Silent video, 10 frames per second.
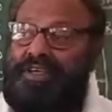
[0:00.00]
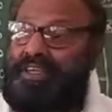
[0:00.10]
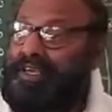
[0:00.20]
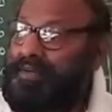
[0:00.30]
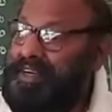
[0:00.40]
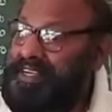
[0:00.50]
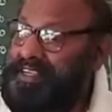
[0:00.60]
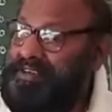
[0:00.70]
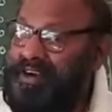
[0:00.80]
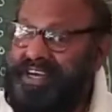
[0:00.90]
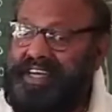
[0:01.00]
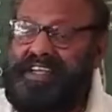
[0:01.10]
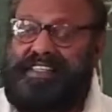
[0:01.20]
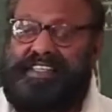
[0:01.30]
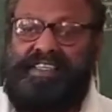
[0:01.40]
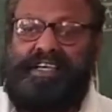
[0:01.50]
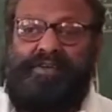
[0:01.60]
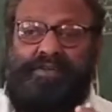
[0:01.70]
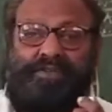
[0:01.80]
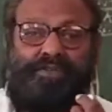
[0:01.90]
If it is not a transaction,
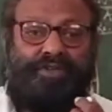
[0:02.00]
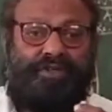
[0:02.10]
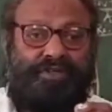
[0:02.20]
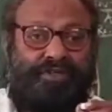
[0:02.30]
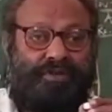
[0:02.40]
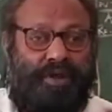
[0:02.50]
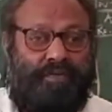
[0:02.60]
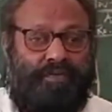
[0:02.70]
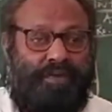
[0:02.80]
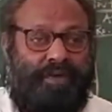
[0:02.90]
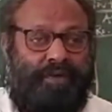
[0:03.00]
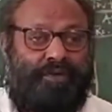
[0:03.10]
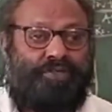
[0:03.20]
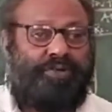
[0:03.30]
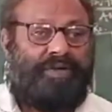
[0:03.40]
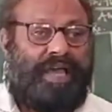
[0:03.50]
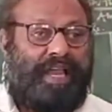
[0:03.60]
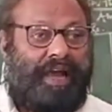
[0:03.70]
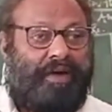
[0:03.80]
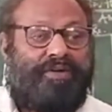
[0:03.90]
we should stop, we should
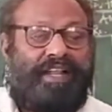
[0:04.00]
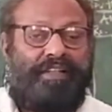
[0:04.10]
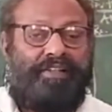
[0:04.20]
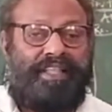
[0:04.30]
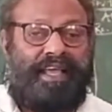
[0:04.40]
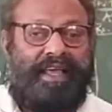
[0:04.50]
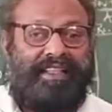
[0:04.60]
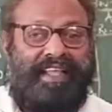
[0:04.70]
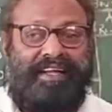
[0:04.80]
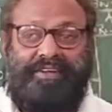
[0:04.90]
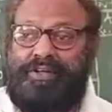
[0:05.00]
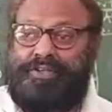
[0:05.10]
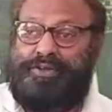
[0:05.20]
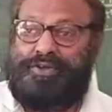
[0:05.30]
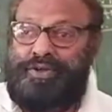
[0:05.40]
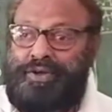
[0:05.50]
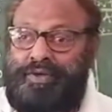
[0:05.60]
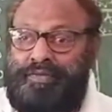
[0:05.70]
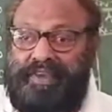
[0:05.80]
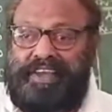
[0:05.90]
allow that not to
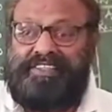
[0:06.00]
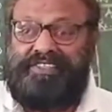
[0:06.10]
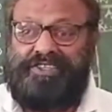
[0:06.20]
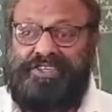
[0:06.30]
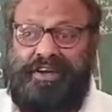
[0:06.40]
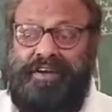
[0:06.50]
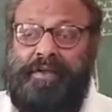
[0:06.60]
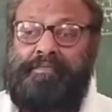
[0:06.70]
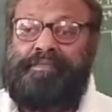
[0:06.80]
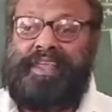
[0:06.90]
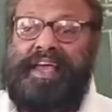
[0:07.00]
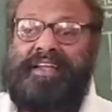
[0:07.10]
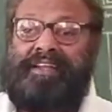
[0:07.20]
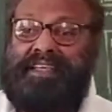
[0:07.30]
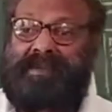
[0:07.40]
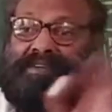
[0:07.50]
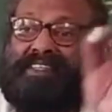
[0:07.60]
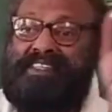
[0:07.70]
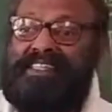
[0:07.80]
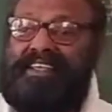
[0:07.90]
be considered, and if it
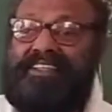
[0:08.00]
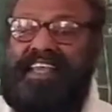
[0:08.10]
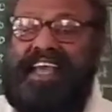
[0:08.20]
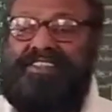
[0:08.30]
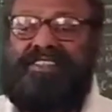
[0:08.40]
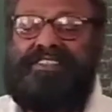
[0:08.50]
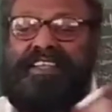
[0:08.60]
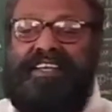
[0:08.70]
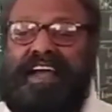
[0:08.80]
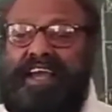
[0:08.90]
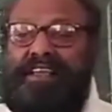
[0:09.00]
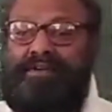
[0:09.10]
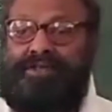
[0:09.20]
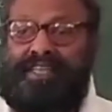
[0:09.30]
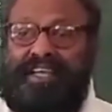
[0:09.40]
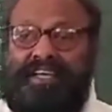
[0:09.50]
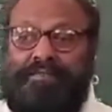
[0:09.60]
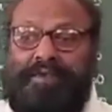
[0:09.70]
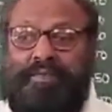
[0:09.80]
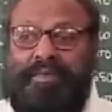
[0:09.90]
is a transaction, then I would take
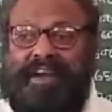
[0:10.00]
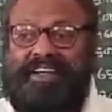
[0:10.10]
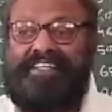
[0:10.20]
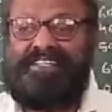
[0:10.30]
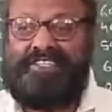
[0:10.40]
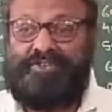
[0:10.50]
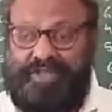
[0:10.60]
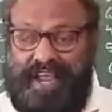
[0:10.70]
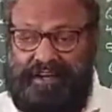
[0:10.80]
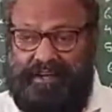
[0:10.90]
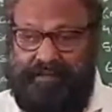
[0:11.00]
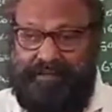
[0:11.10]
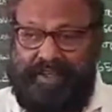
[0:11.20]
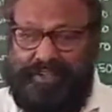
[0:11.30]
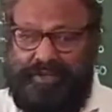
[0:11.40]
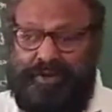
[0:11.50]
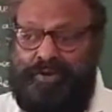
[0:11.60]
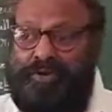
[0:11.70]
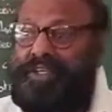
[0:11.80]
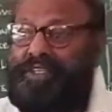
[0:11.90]
proper attention to that.
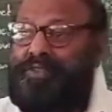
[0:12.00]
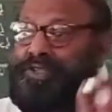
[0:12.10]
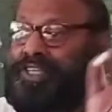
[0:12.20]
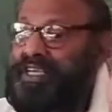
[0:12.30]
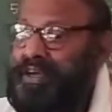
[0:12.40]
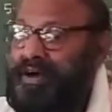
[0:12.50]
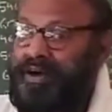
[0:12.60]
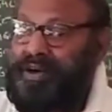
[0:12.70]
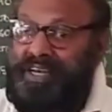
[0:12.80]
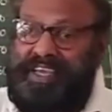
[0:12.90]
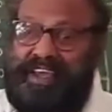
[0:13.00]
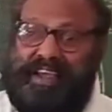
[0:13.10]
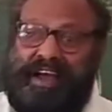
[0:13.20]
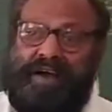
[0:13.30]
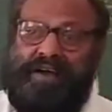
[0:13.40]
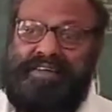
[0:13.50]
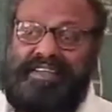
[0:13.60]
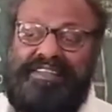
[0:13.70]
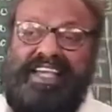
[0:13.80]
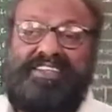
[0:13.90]
So the only
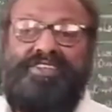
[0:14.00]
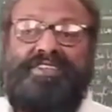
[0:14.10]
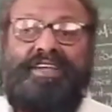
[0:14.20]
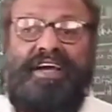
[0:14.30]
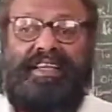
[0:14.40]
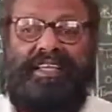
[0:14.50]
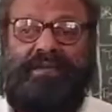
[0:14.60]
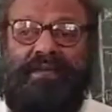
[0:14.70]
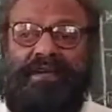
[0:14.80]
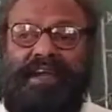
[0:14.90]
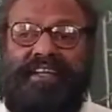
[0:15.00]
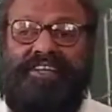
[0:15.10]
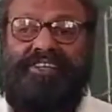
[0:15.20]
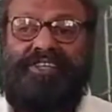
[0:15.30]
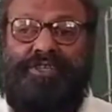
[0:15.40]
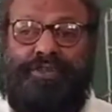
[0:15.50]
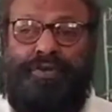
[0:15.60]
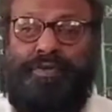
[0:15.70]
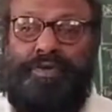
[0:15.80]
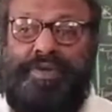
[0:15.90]
transactions are given attention
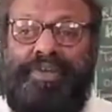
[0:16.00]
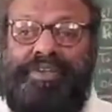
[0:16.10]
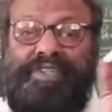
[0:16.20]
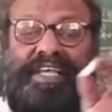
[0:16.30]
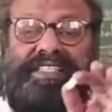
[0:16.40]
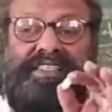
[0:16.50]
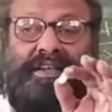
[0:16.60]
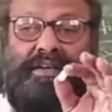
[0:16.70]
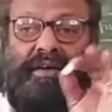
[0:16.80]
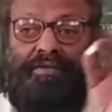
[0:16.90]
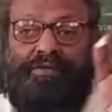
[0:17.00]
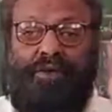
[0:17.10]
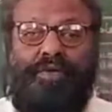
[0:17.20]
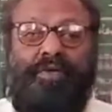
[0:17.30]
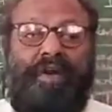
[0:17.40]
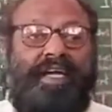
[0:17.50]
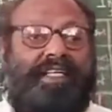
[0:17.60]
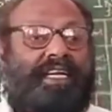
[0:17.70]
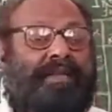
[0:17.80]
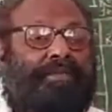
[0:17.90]
to. This, so
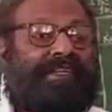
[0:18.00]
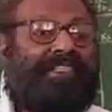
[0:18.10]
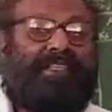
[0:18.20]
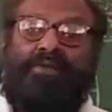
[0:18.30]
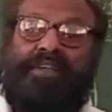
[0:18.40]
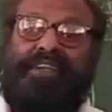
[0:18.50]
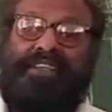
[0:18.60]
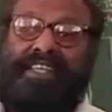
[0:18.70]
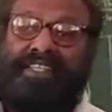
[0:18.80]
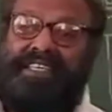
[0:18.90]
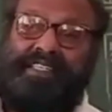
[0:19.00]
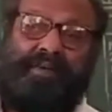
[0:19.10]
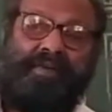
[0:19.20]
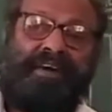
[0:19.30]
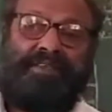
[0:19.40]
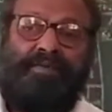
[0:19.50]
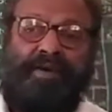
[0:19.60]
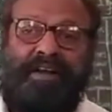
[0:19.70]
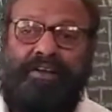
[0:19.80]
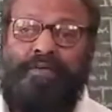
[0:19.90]
identification of the transaction is the
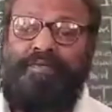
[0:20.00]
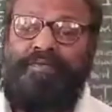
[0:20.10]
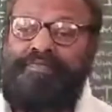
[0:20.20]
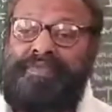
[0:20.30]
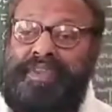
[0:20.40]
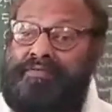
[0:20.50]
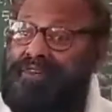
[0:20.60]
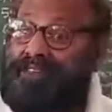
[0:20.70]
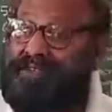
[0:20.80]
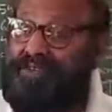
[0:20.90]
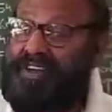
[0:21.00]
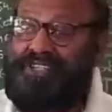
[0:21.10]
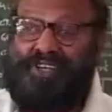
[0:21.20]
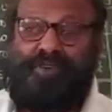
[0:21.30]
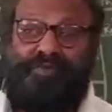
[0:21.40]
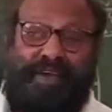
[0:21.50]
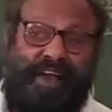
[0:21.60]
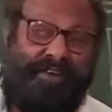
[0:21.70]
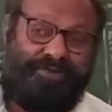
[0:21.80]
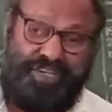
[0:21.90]
first function of
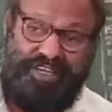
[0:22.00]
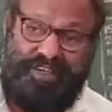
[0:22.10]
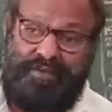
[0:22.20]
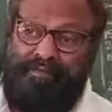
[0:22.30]
accounting.